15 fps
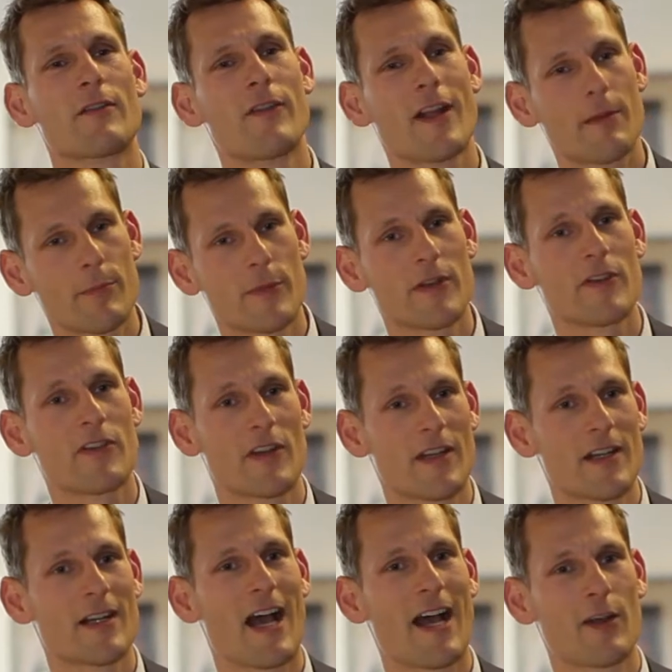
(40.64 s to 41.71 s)
development
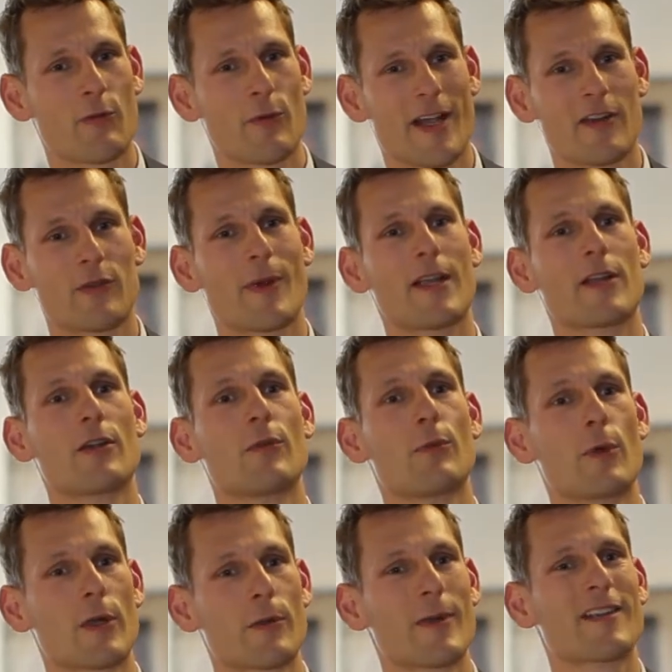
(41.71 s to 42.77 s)
kind of ways, where you
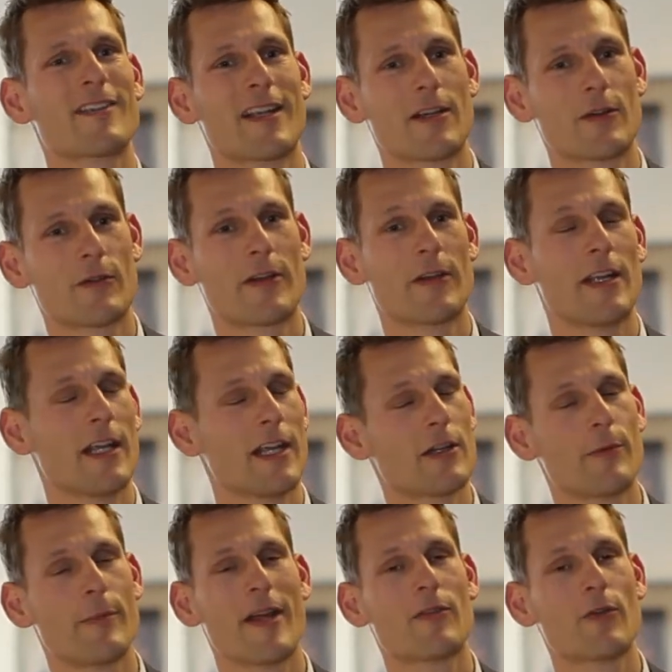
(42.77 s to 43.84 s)
work with
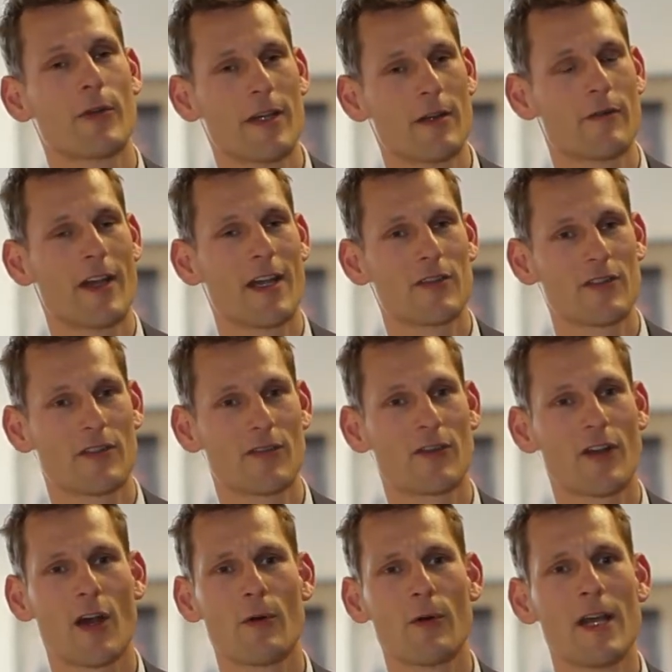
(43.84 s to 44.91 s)
incremental innovation.
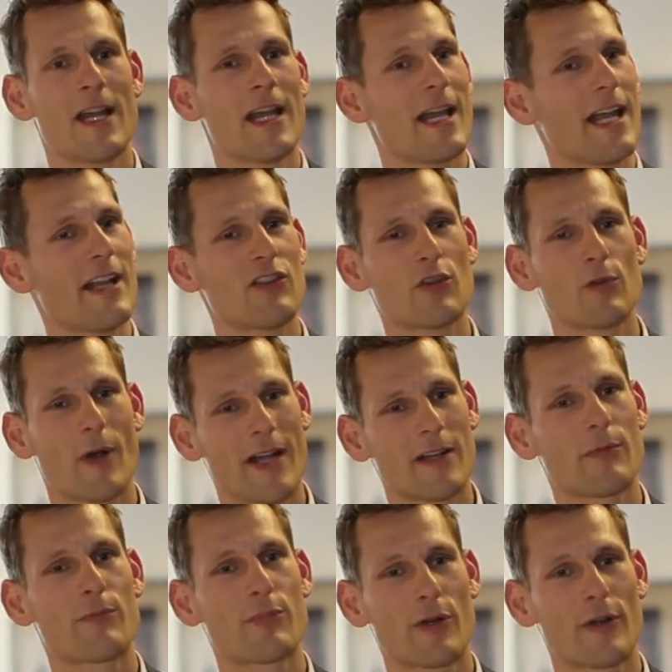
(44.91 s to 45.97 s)
So it's
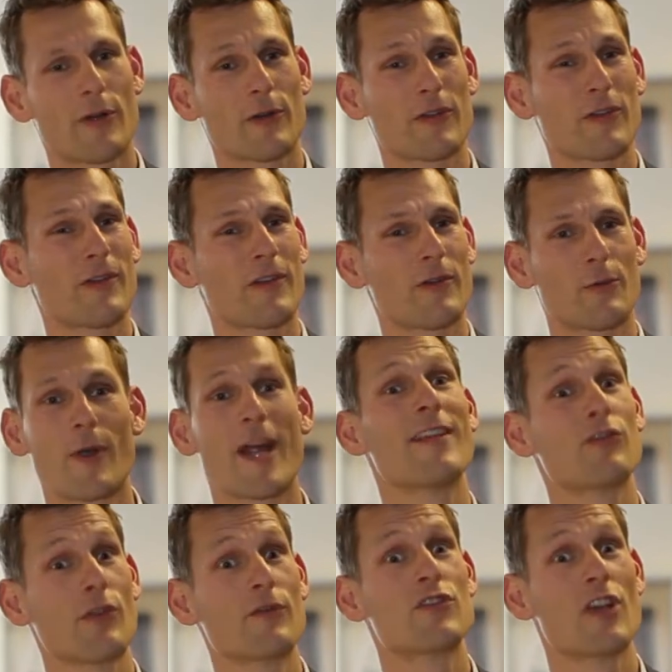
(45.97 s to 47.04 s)
quite a broad
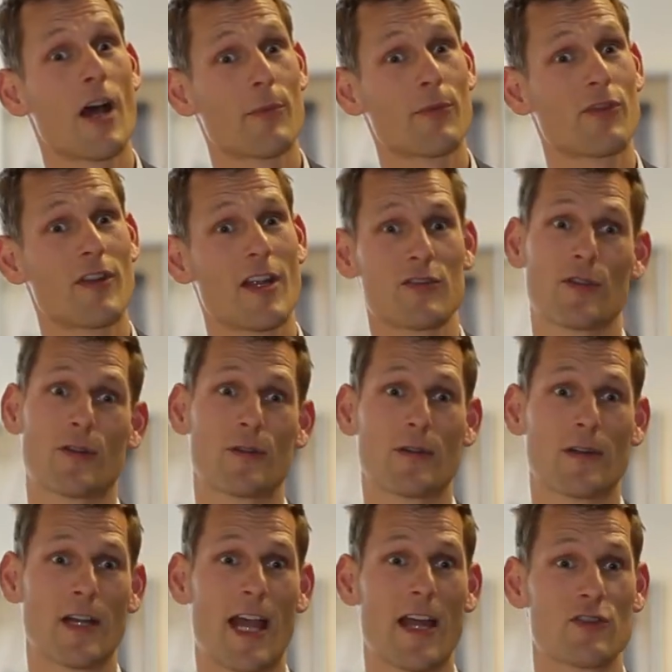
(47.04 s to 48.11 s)
range of jobs that
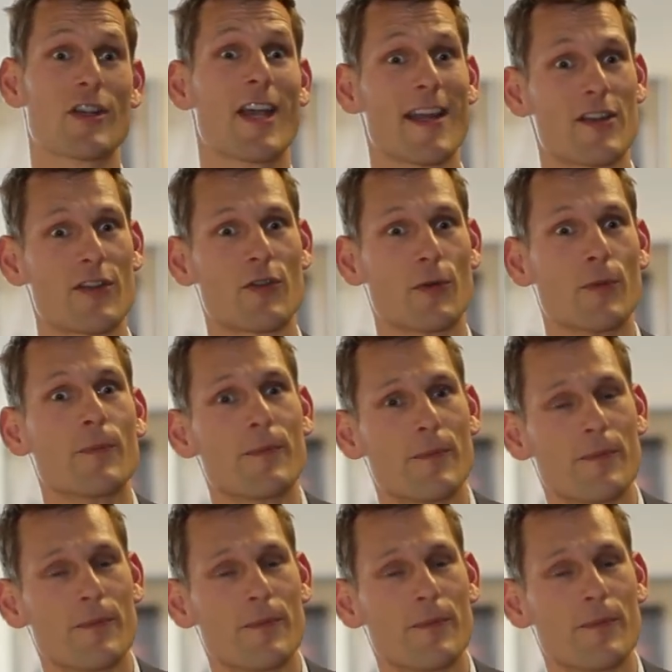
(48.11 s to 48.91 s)
you're educated to.